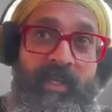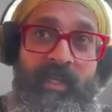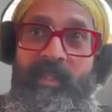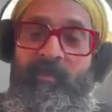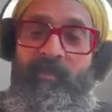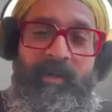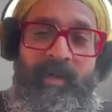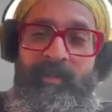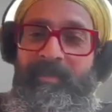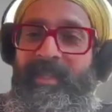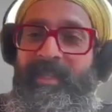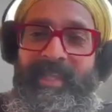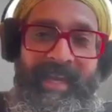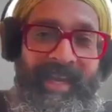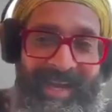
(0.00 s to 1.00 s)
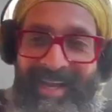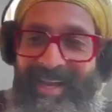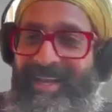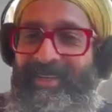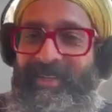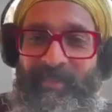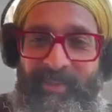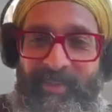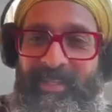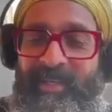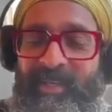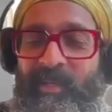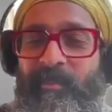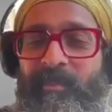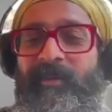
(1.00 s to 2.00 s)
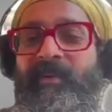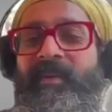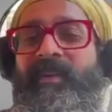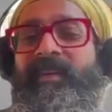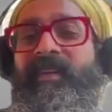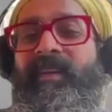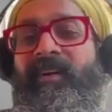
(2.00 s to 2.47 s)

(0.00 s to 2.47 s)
and looking in their apartment, like, hi, do you want to hear about what,